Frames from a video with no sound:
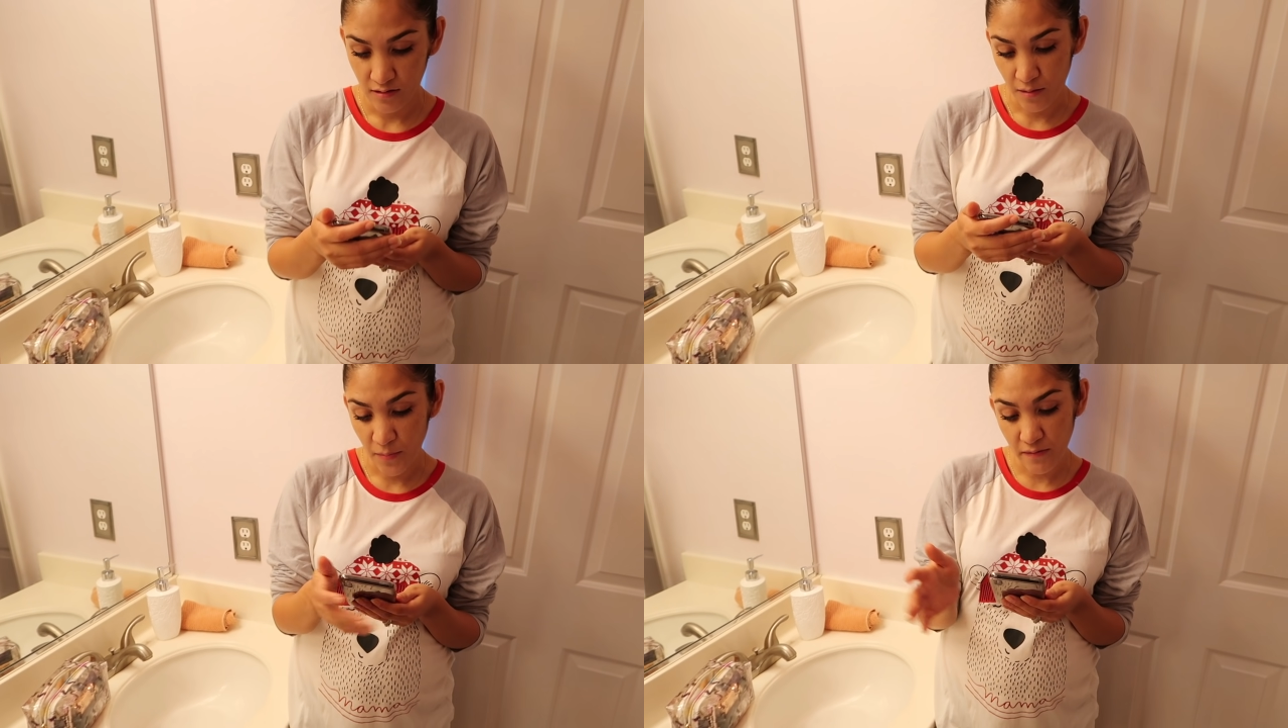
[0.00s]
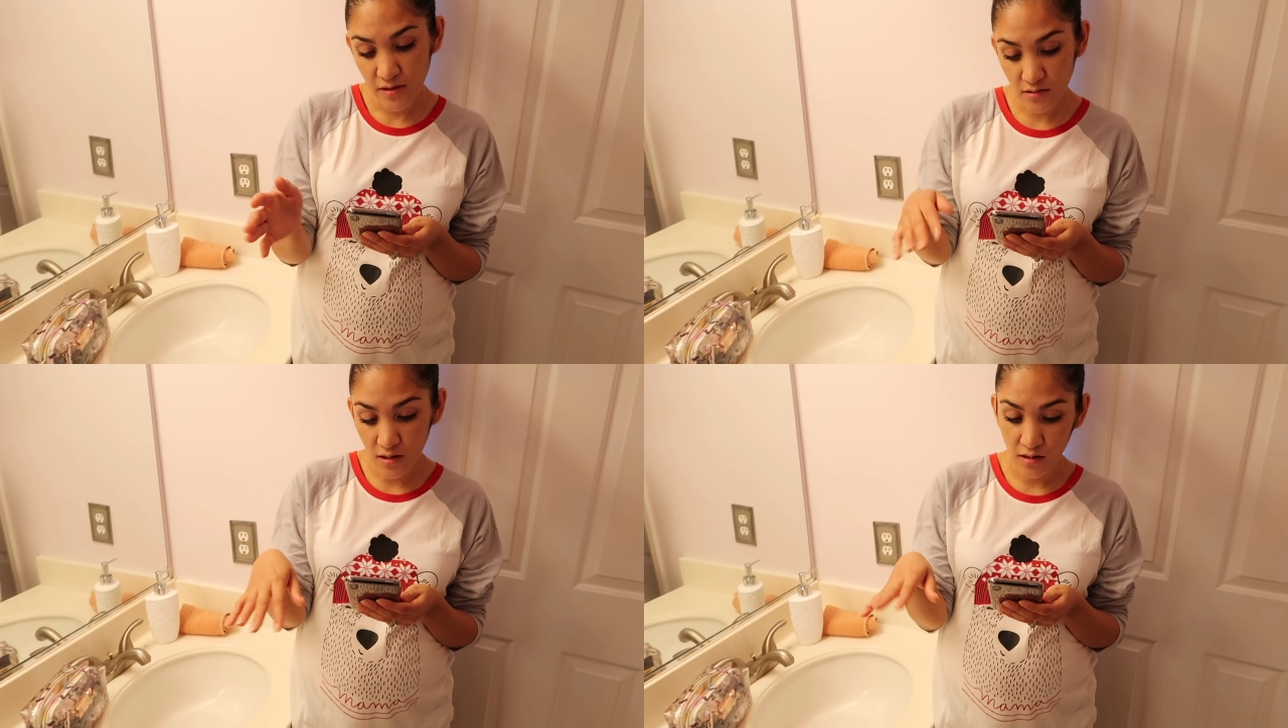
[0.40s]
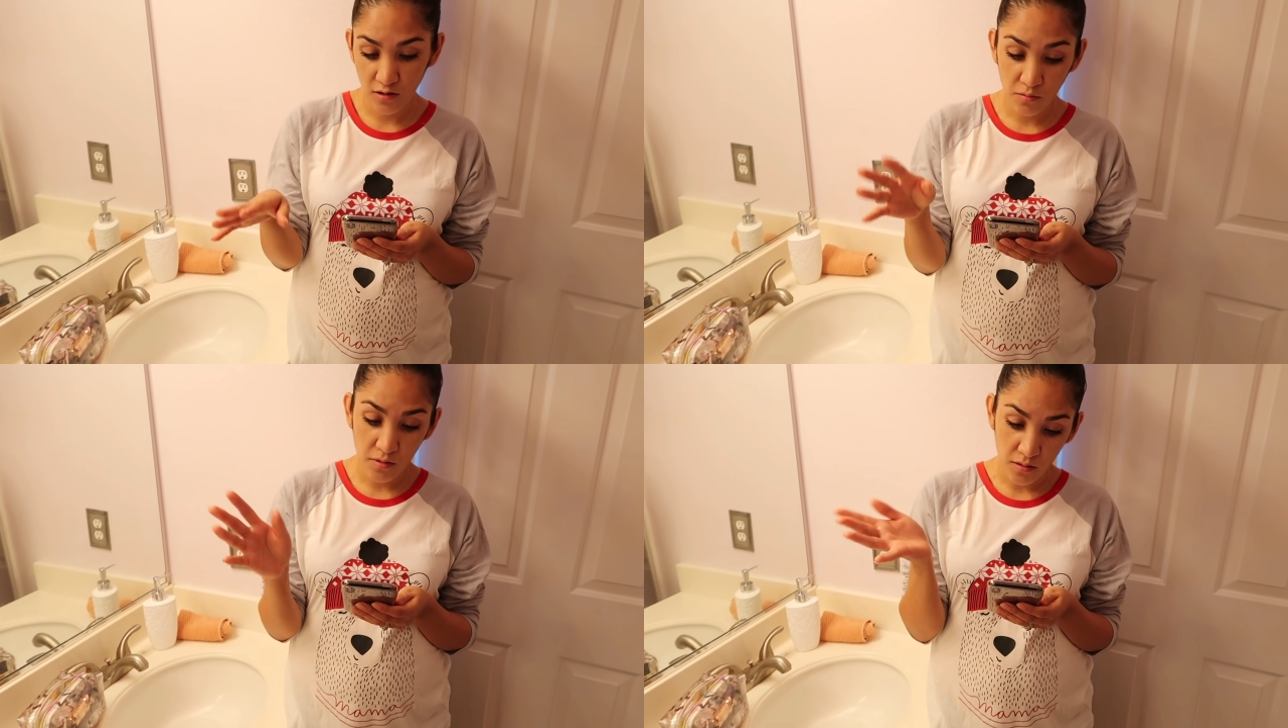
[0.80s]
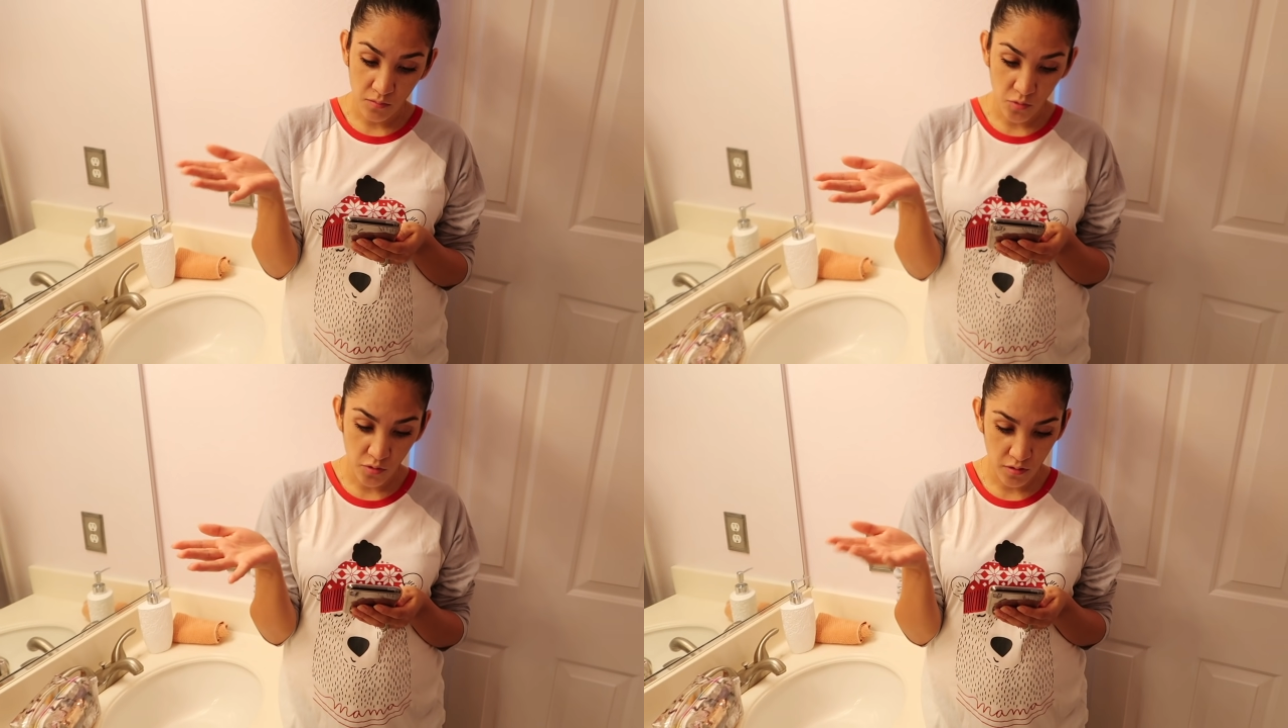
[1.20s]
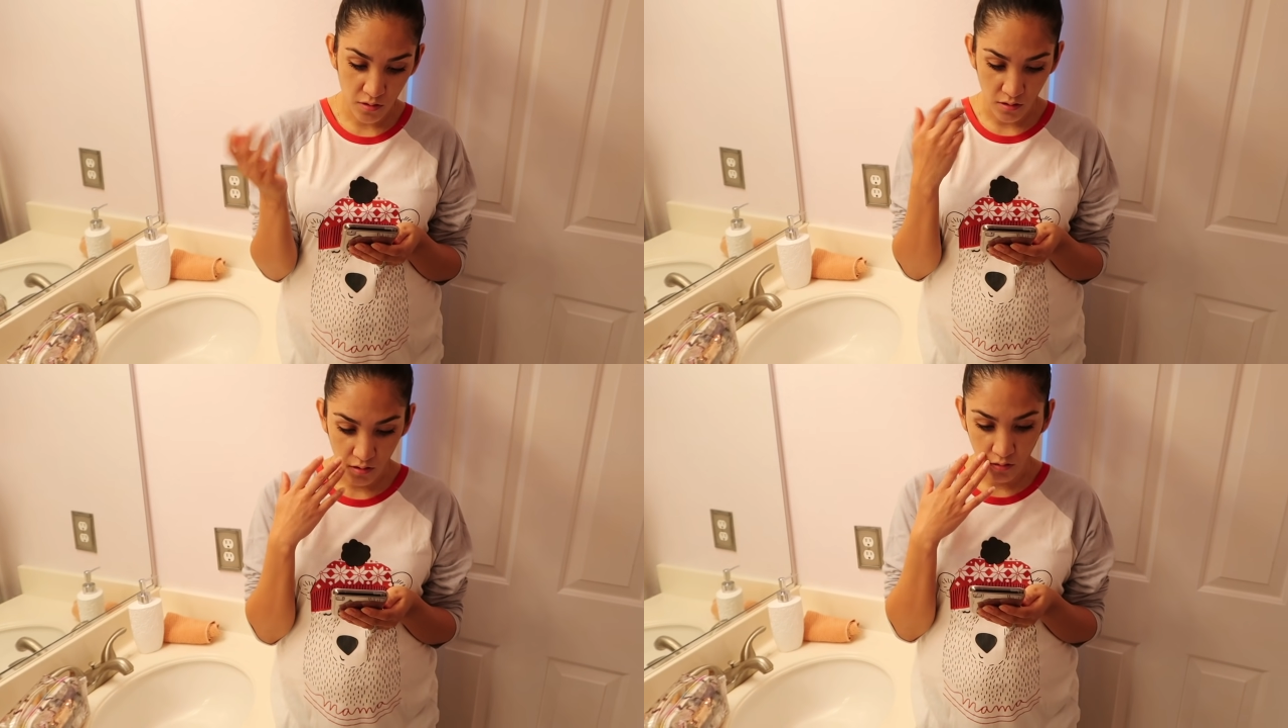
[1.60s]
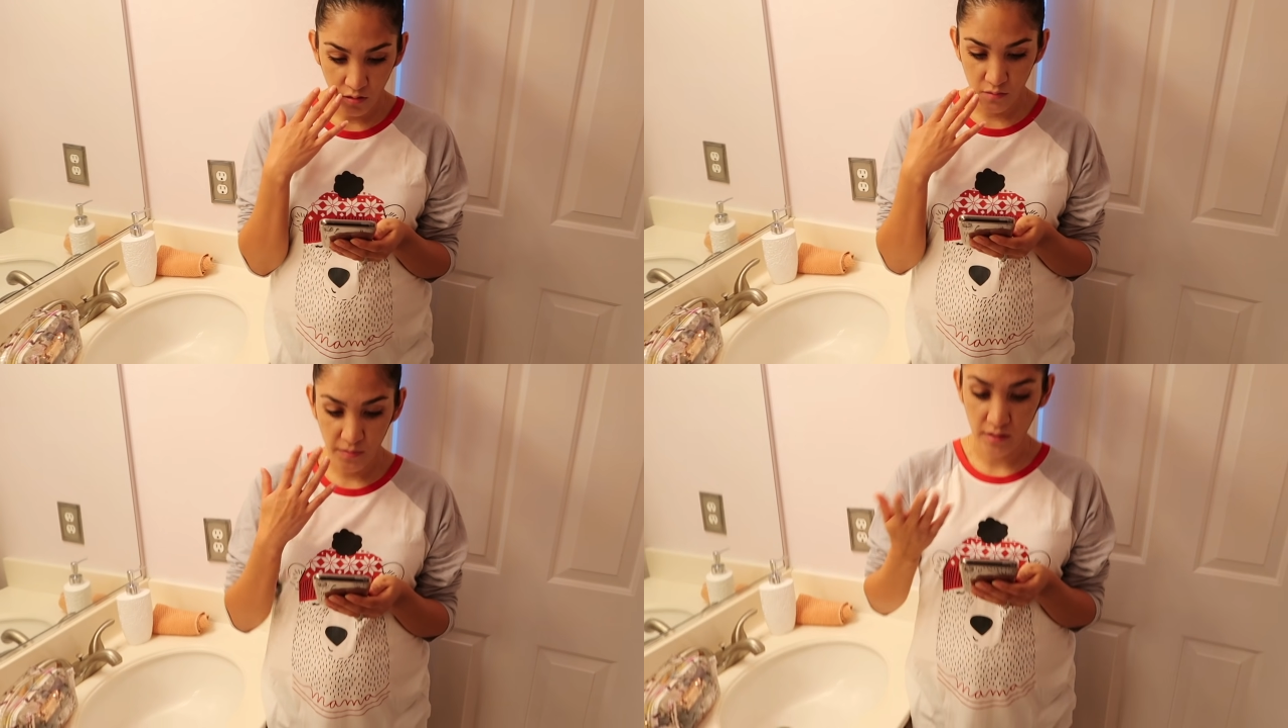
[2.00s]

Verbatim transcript: Yeah, maybe it's a little bit more old,